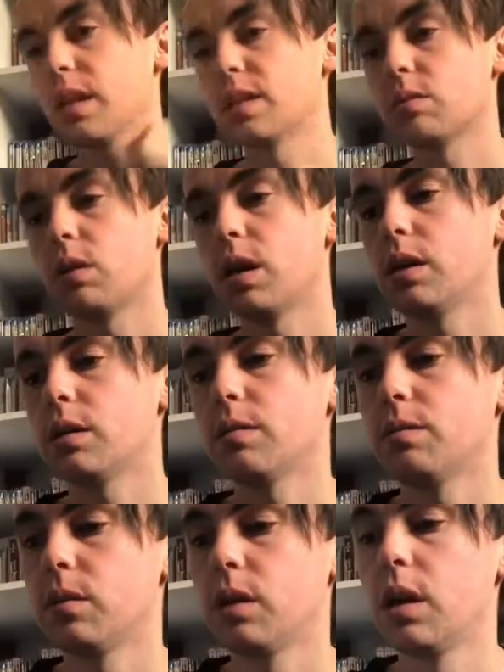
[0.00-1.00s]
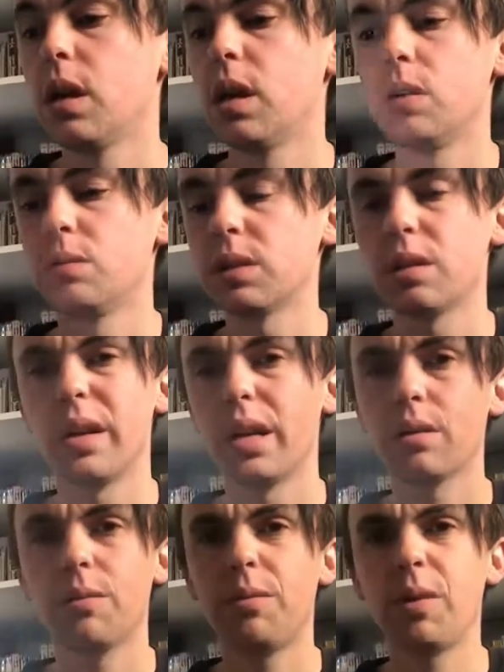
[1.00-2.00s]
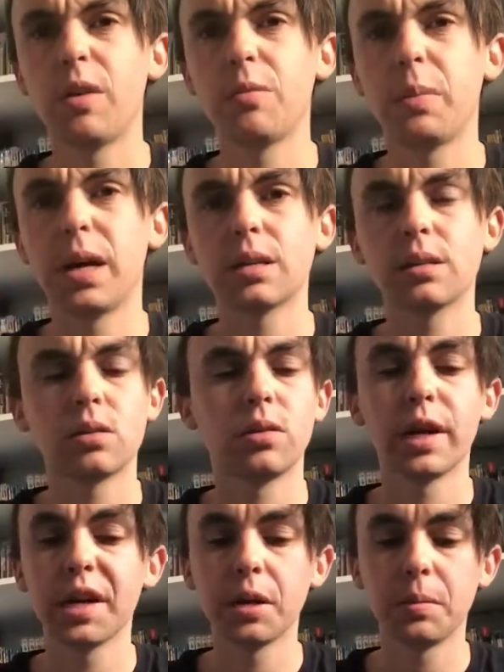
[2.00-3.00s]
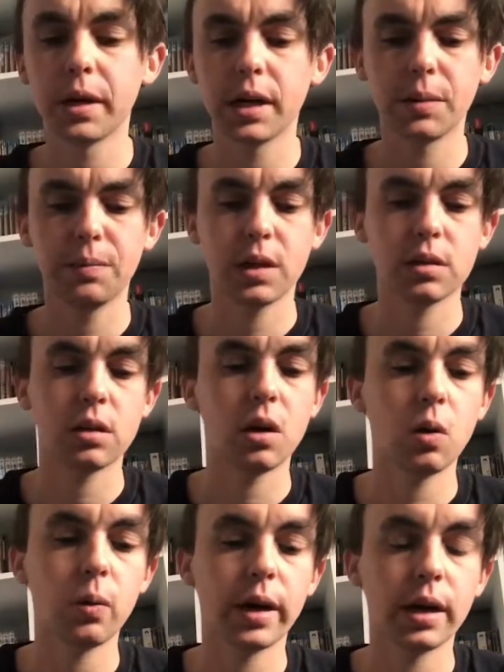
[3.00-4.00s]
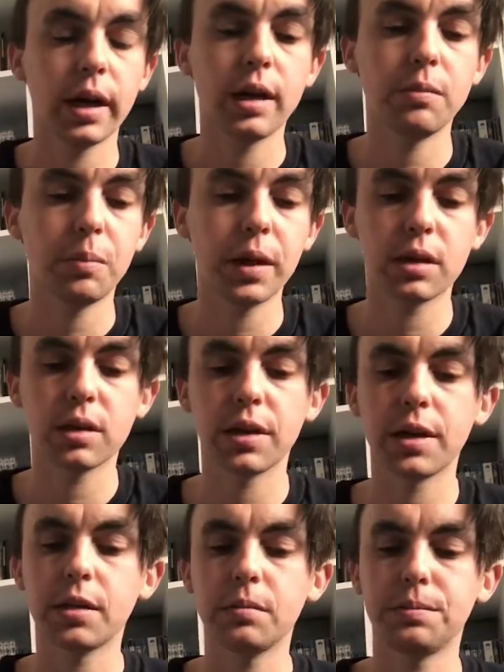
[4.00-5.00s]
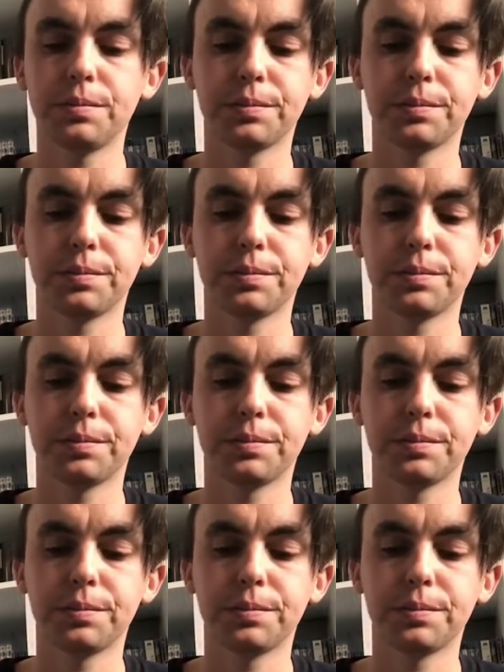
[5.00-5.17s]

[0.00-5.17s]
this one was like $5 on eBay, so I went ahead and picked it up.